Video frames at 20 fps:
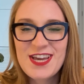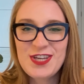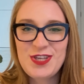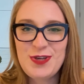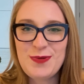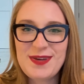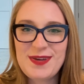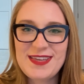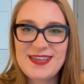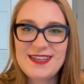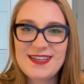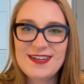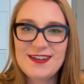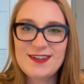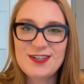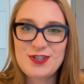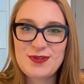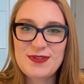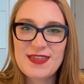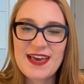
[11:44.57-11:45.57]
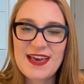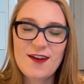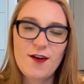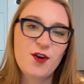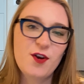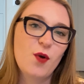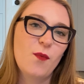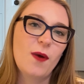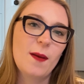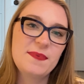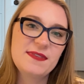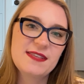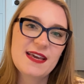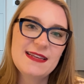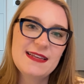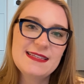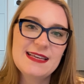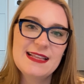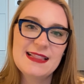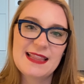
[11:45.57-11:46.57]
you can do that on our
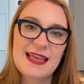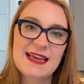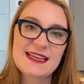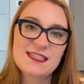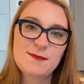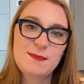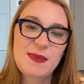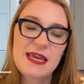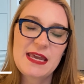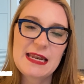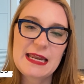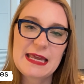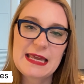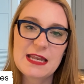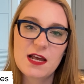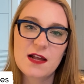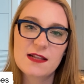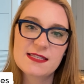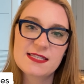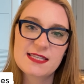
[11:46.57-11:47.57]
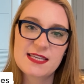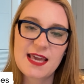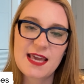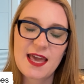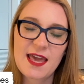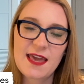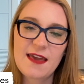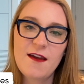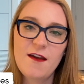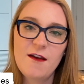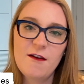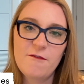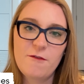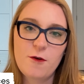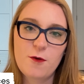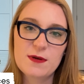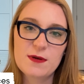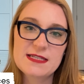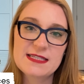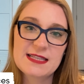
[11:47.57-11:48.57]
website,
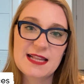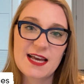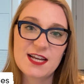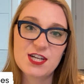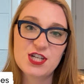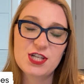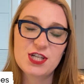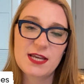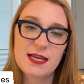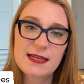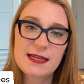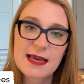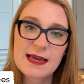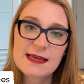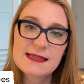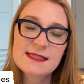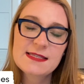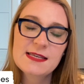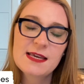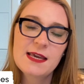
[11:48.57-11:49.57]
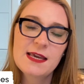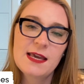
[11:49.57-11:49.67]
lexpd.ca/index.